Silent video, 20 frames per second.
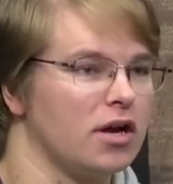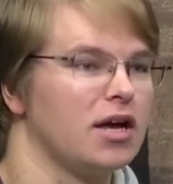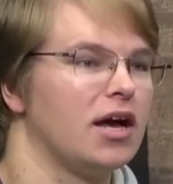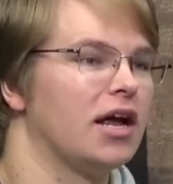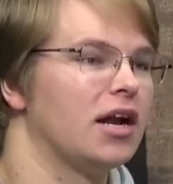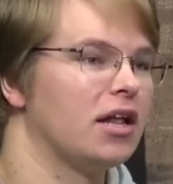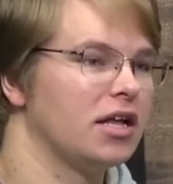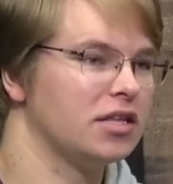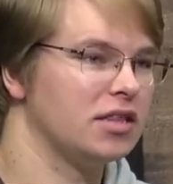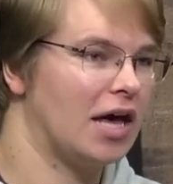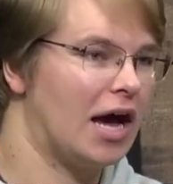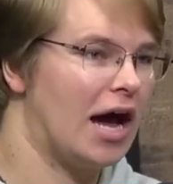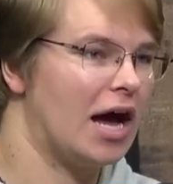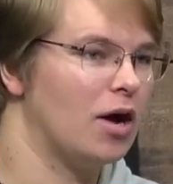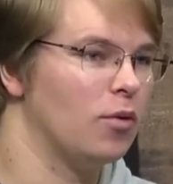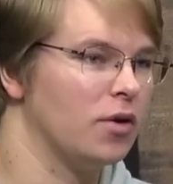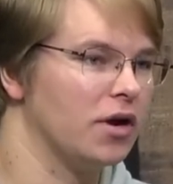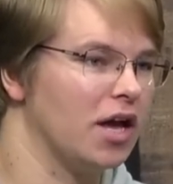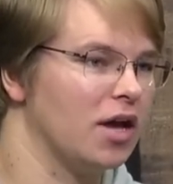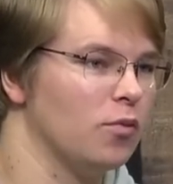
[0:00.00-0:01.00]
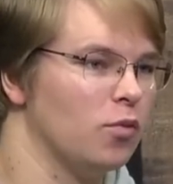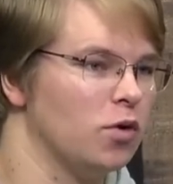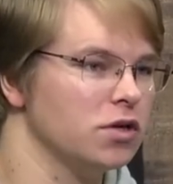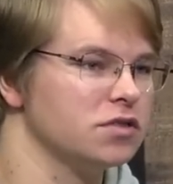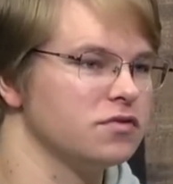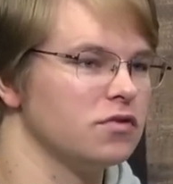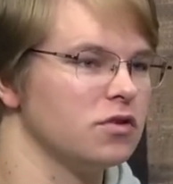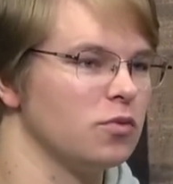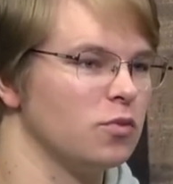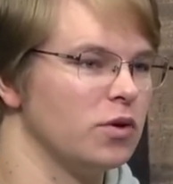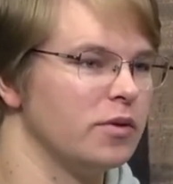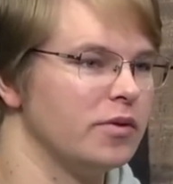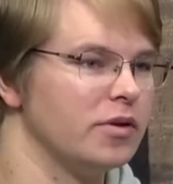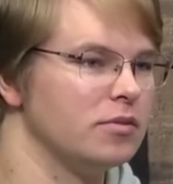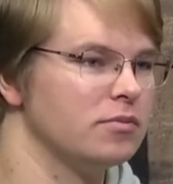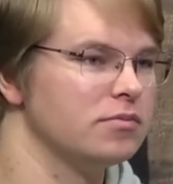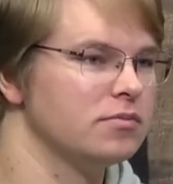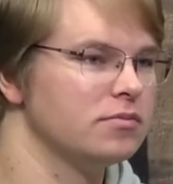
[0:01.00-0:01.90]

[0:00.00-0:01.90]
kind of like the Iowa game was for the women.